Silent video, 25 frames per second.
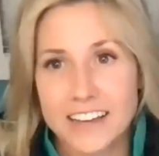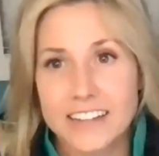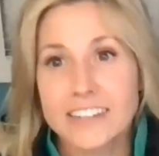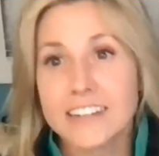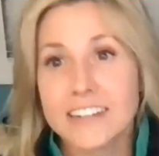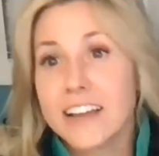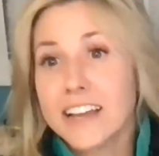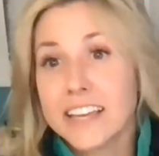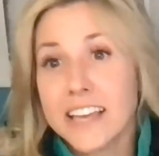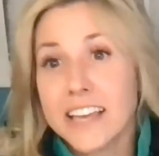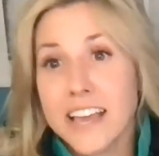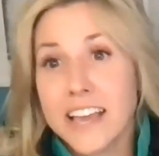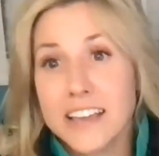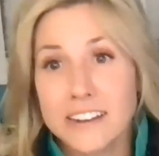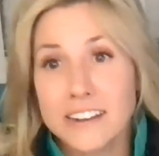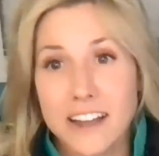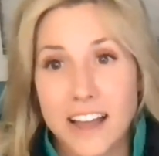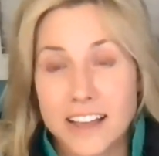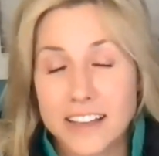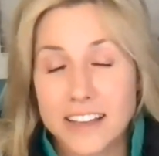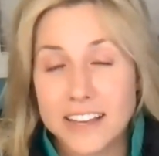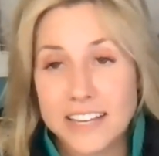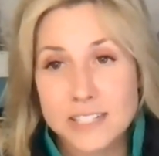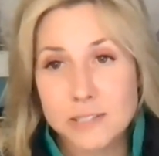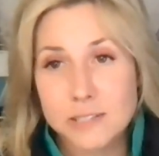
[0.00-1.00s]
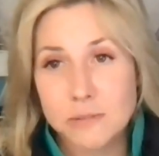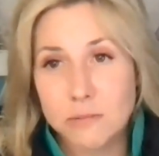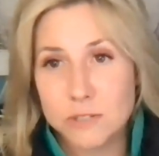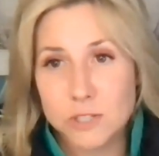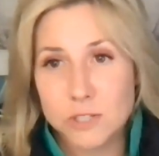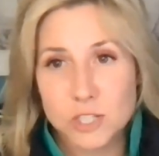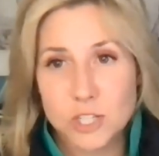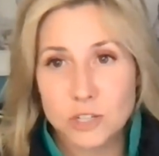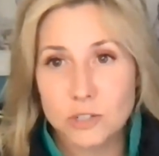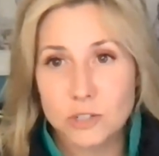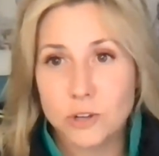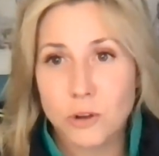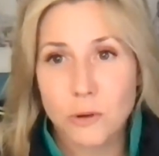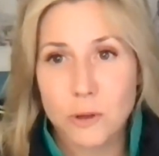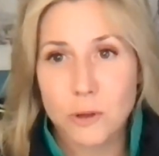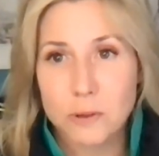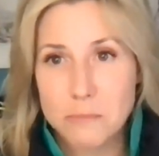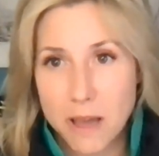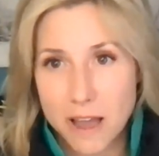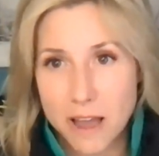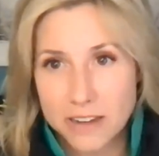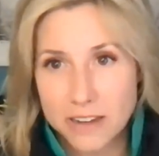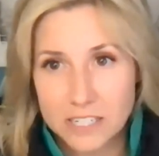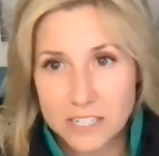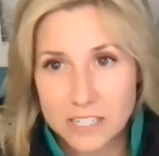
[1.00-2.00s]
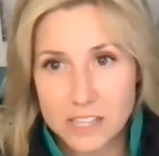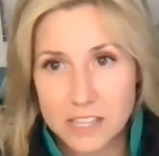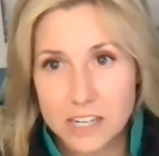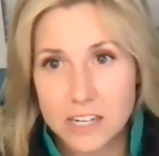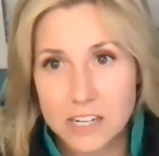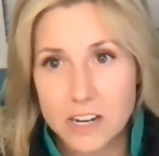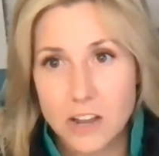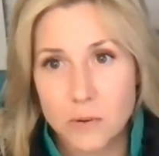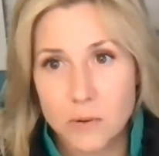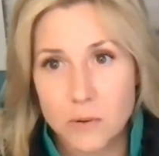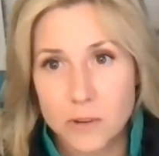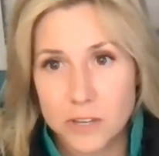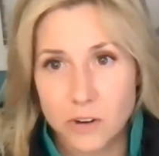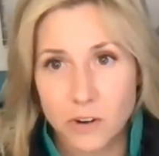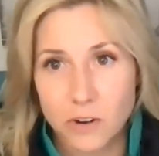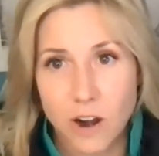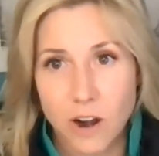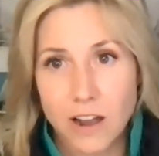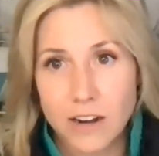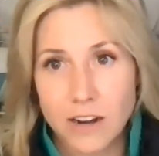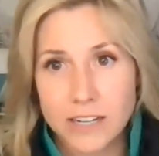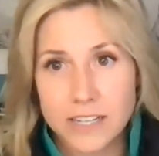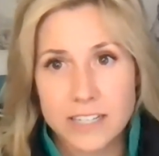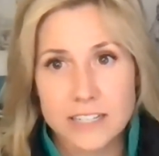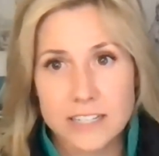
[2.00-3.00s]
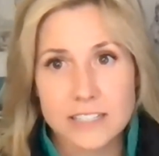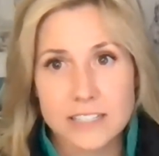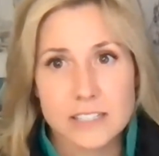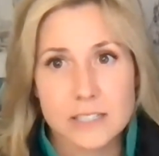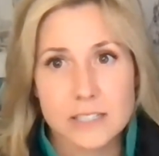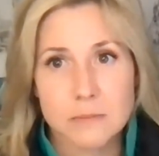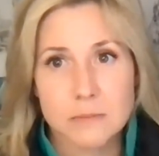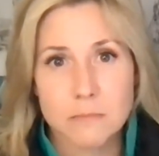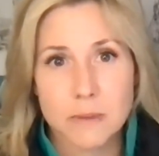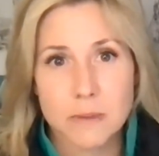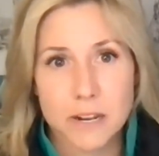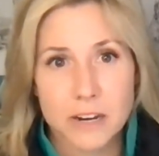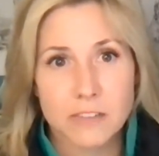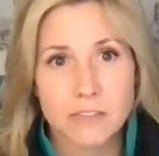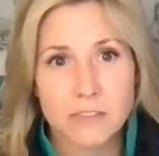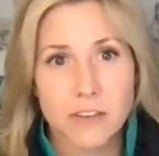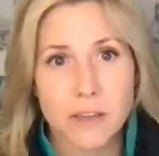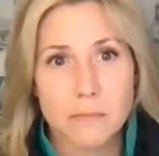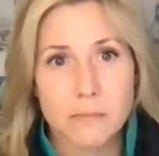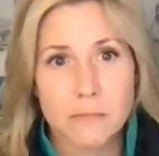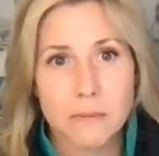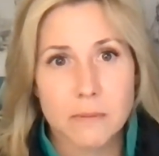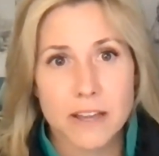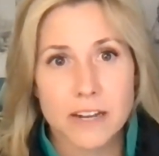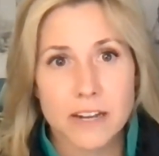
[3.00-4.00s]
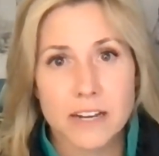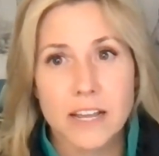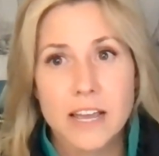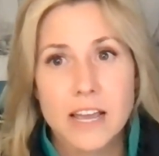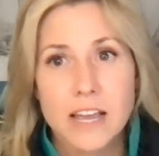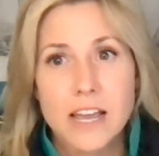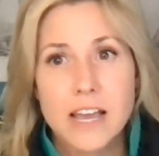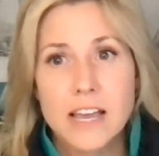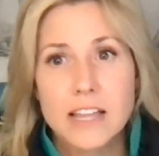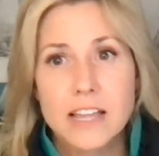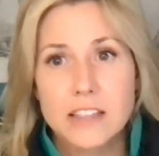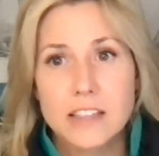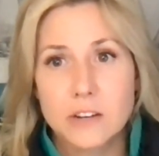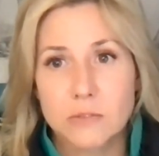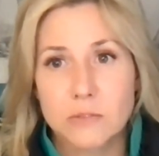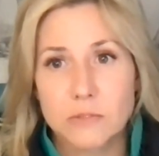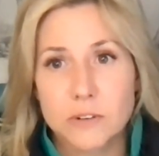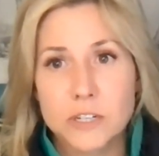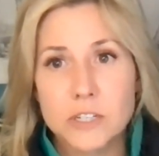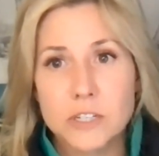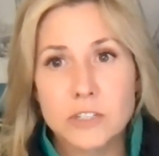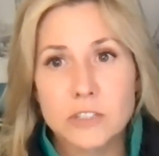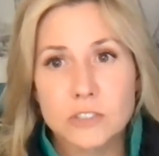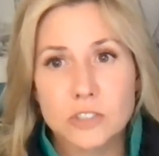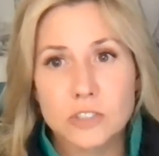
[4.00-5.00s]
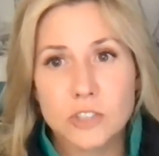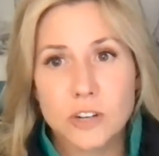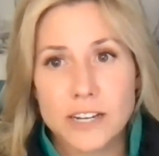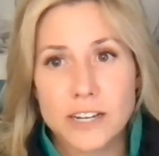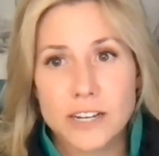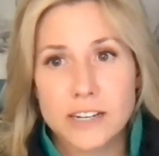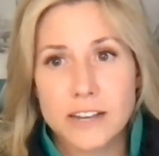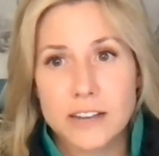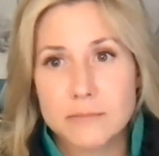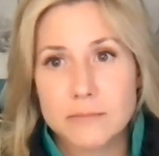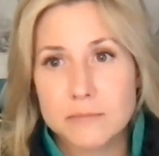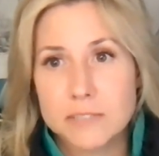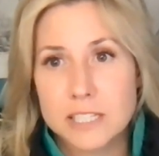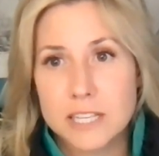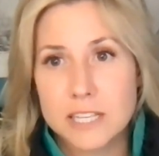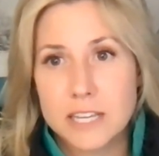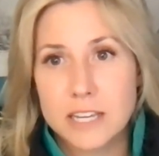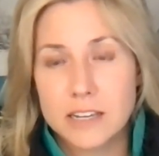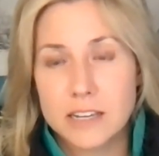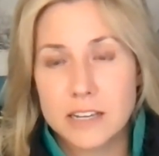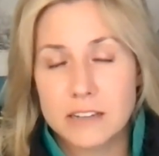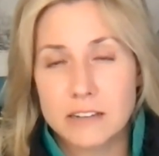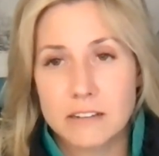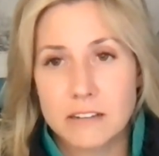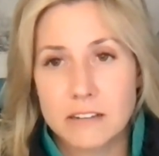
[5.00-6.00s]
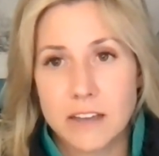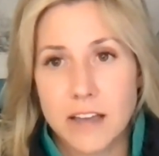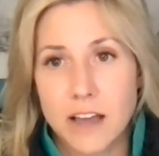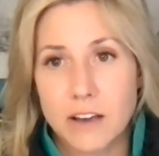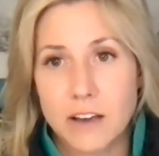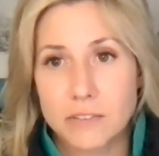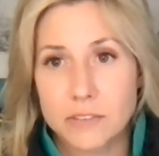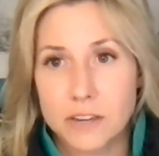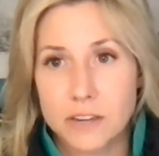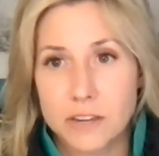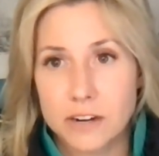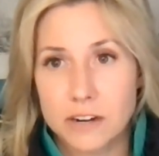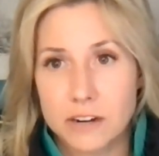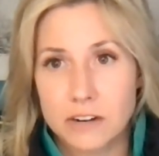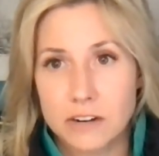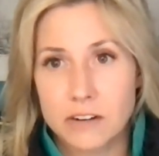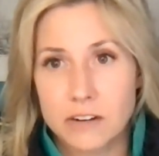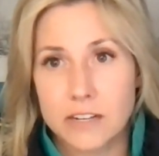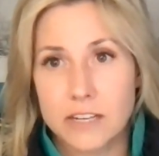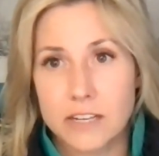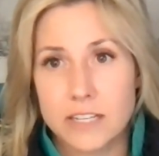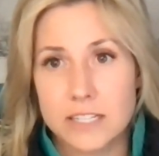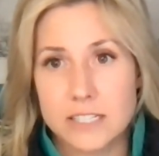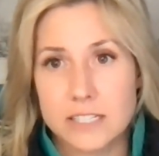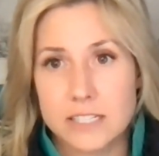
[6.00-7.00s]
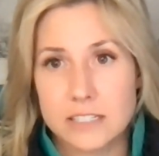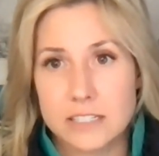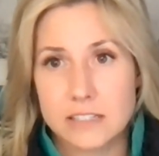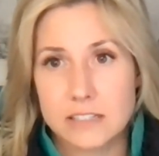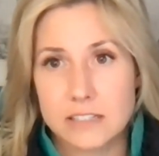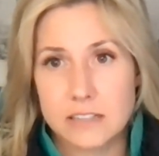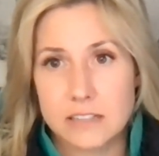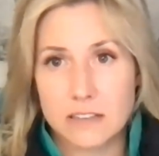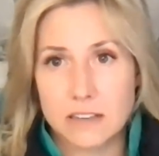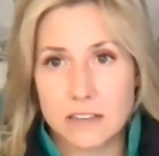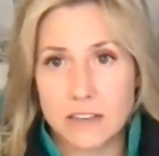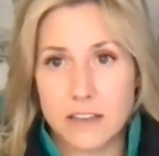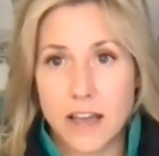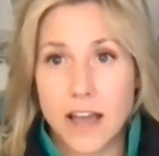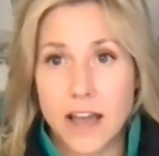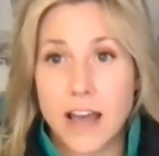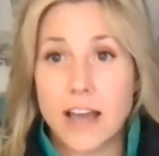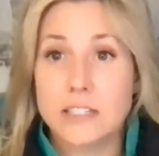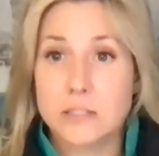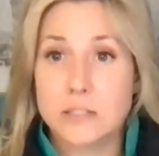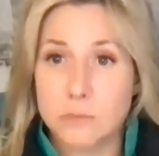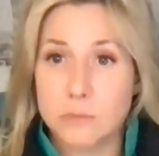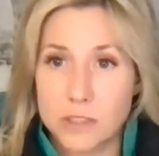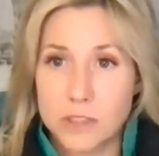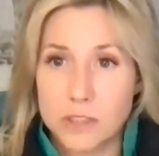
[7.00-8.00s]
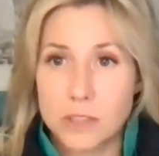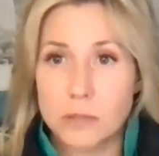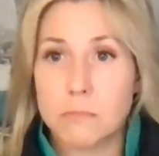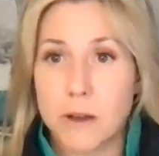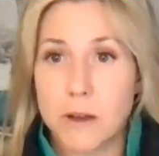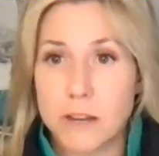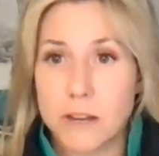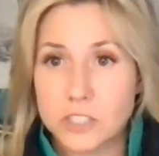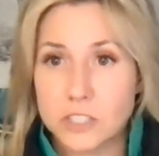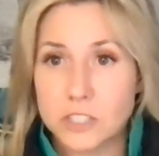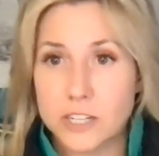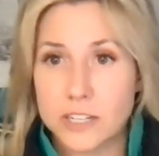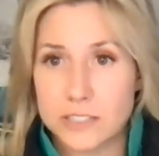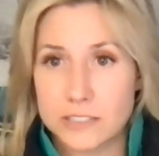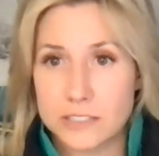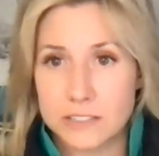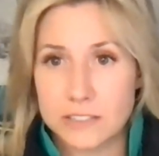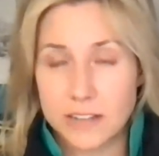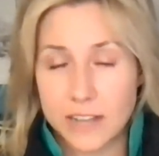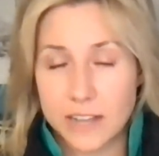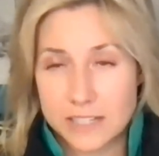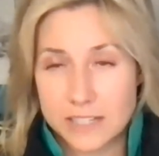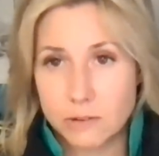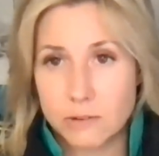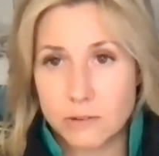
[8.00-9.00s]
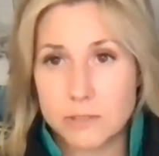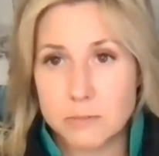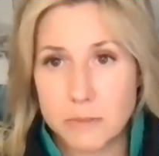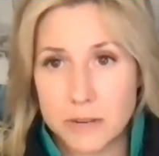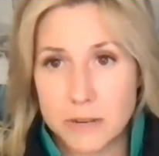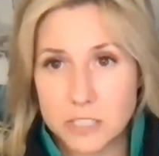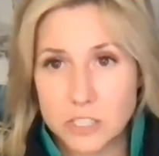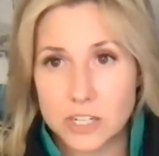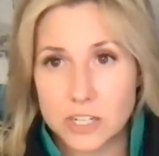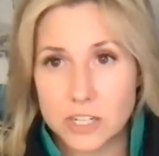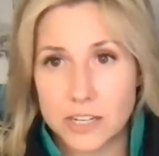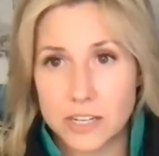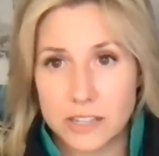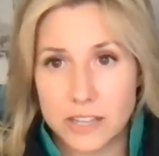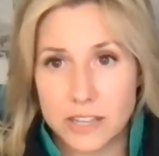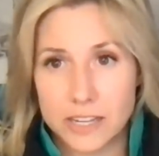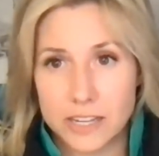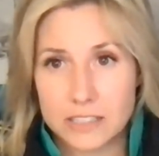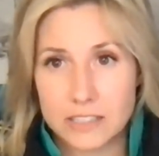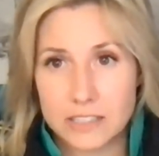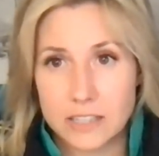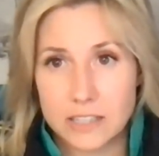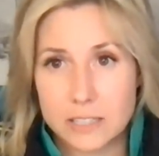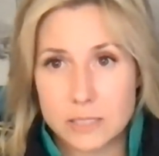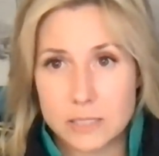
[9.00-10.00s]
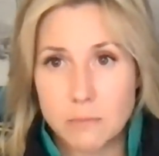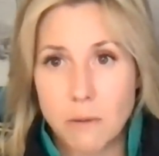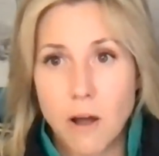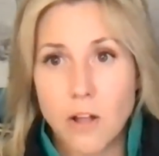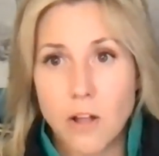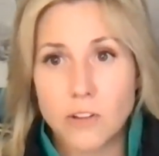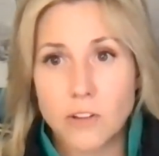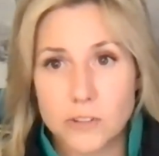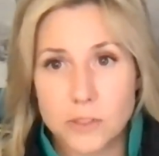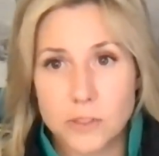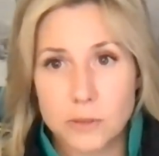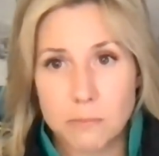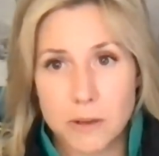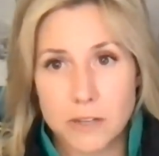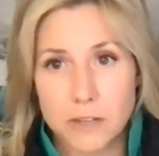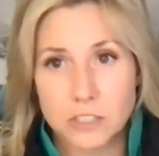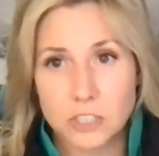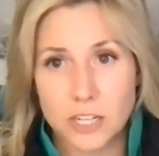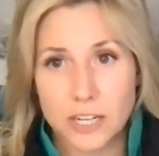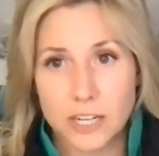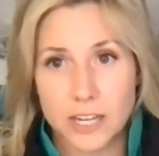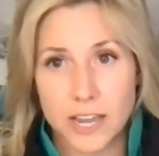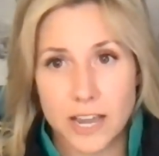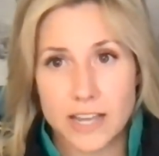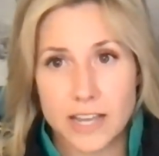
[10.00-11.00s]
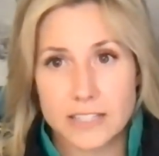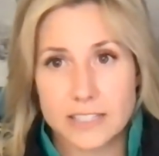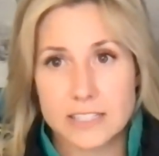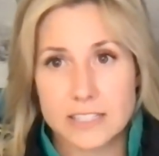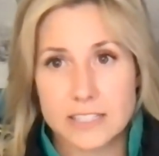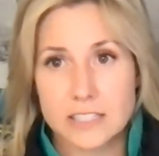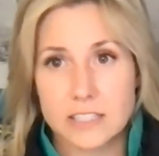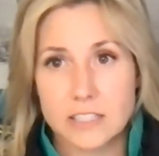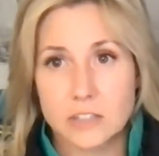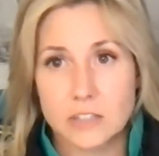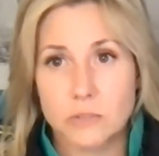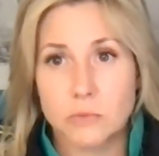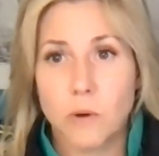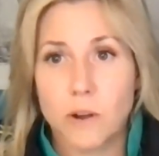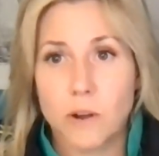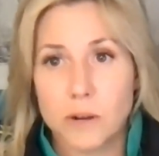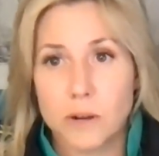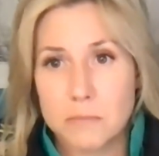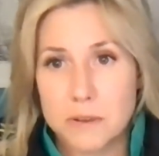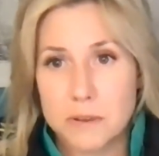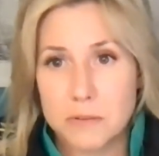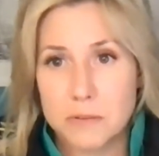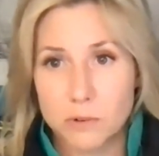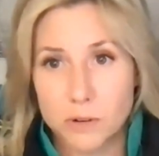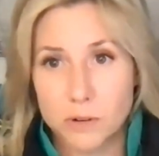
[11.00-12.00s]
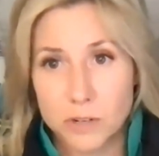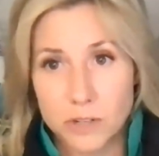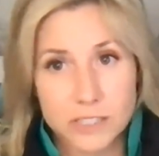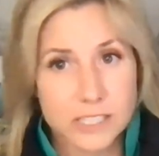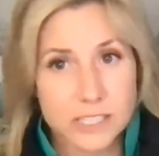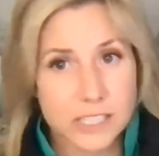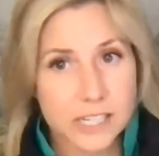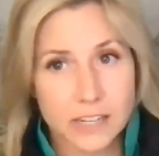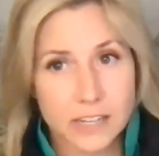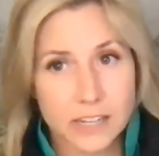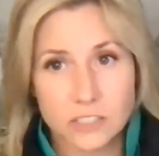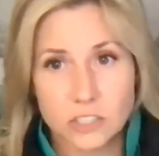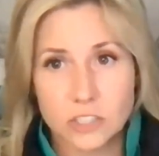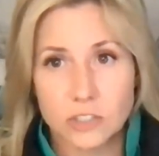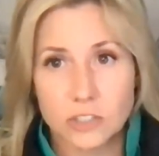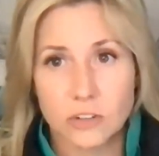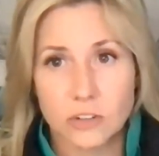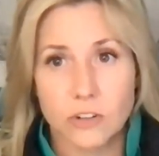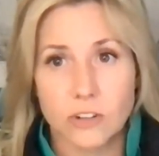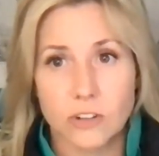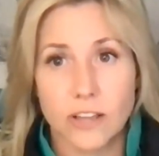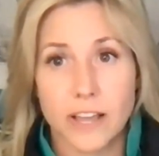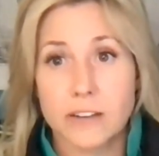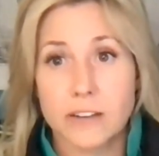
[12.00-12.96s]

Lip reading: And again, I guess we're still going back to the knowing your audience bit of it. The real trend I'm seeing out there is, as with the budget, as I was mentioning, like the smaller the budget gets, you want to be real intentional